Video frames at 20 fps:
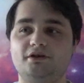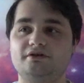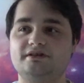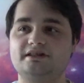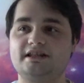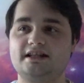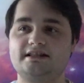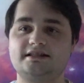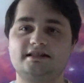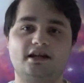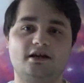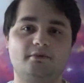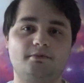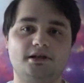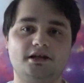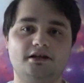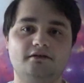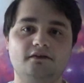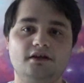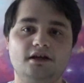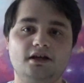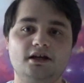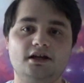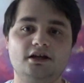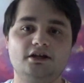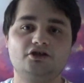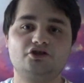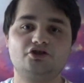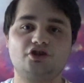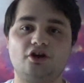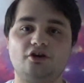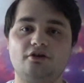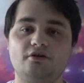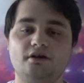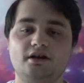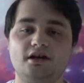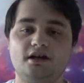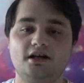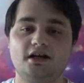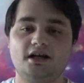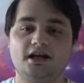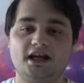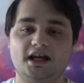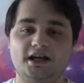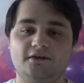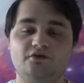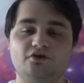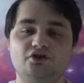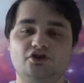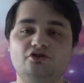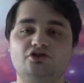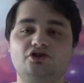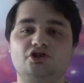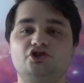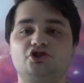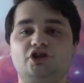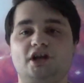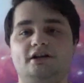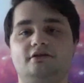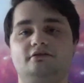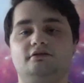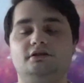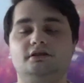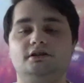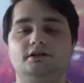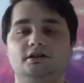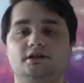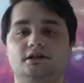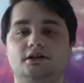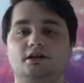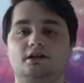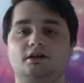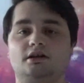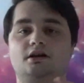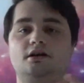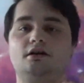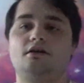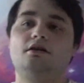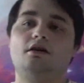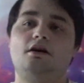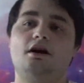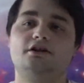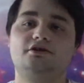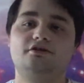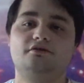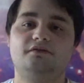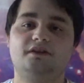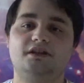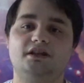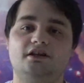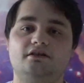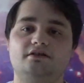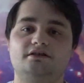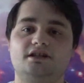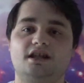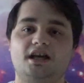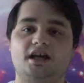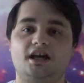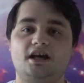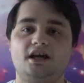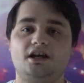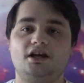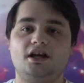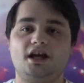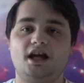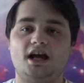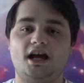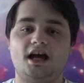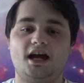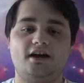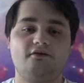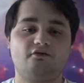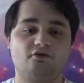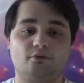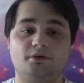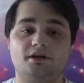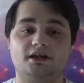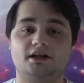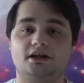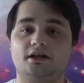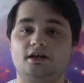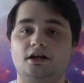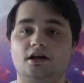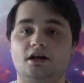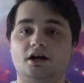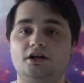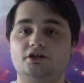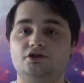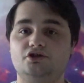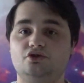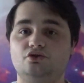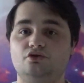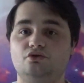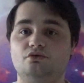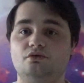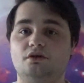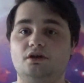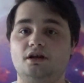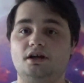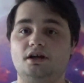on Saturday, I believe. So if you're new to the channel, I do videos every week. I do